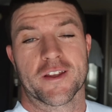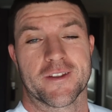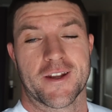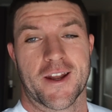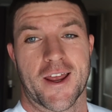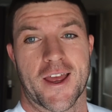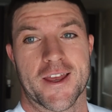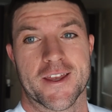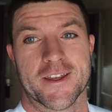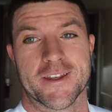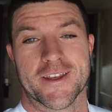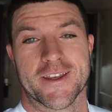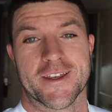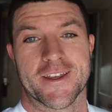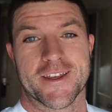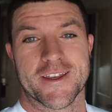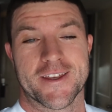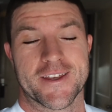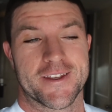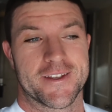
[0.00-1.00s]
today
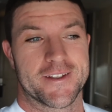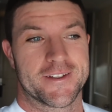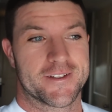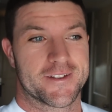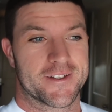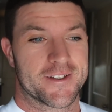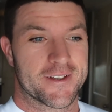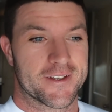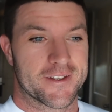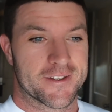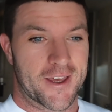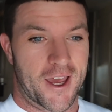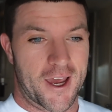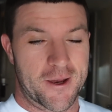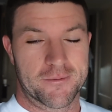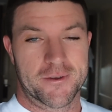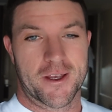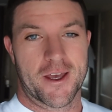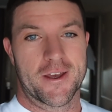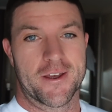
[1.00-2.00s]
is
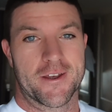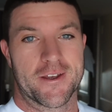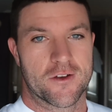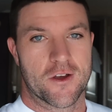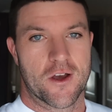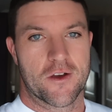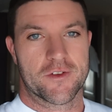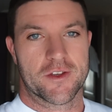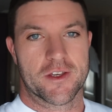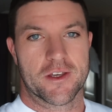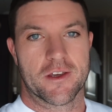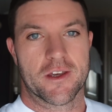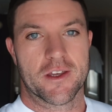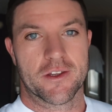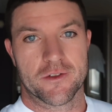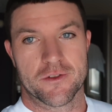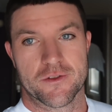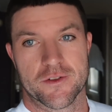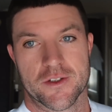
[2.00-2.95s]
game day over here in New